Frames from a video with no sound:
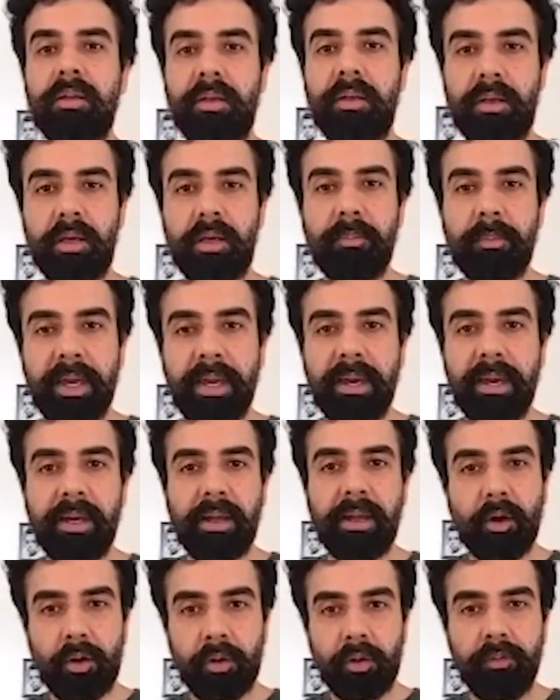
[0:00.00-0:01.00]
in my head,
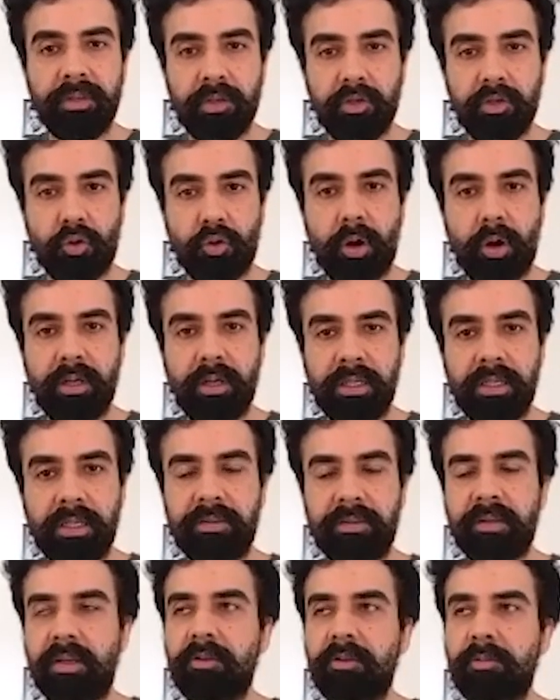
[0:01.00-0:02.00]
I always enjoyed
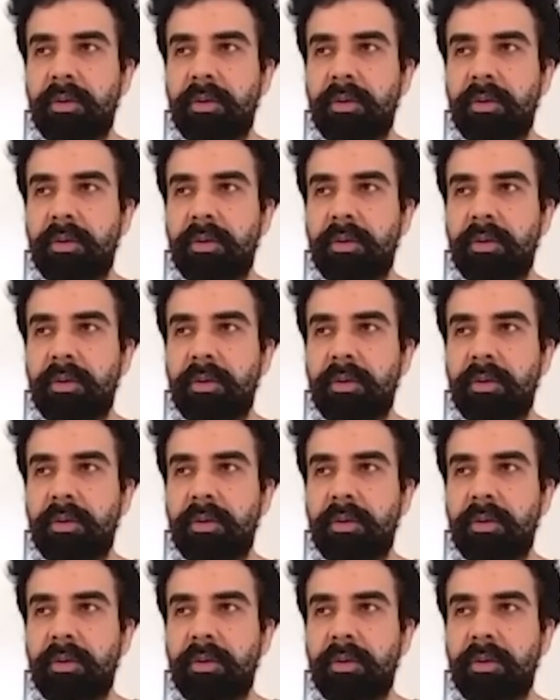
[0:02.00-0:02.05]
these things.